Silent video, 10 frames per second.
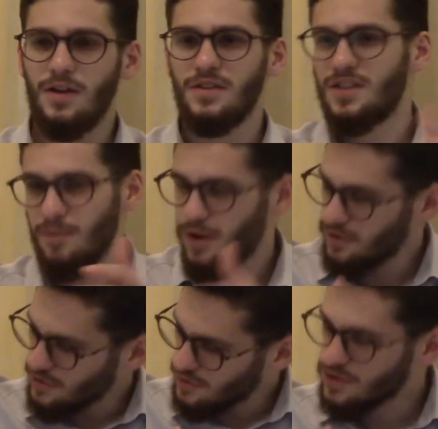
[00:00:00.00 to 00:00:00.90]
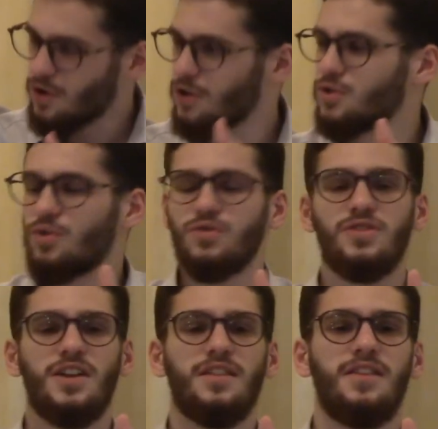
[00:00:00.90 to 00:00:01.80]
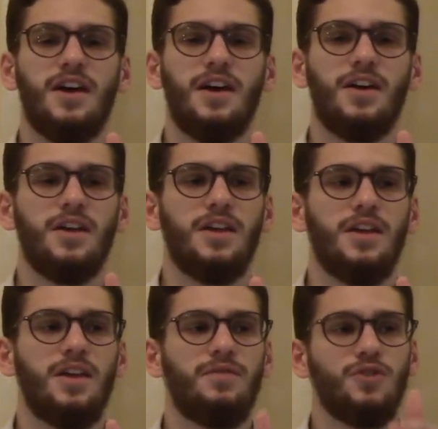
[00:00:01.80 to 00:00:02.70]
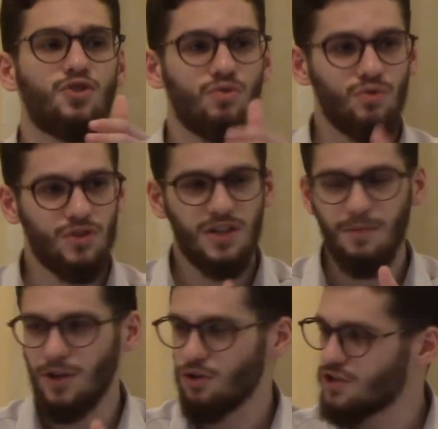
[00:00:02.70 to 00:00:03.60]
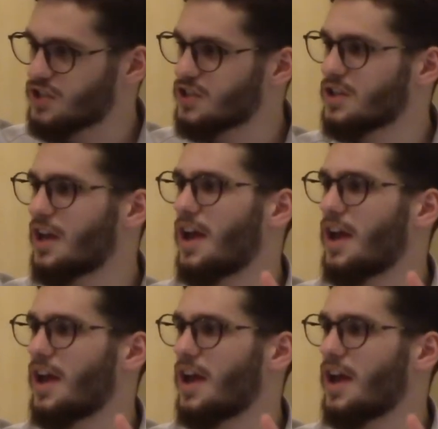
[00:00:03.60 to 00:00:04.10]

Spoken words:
Some other scholars also said that even Jerusalem, Al-Quds,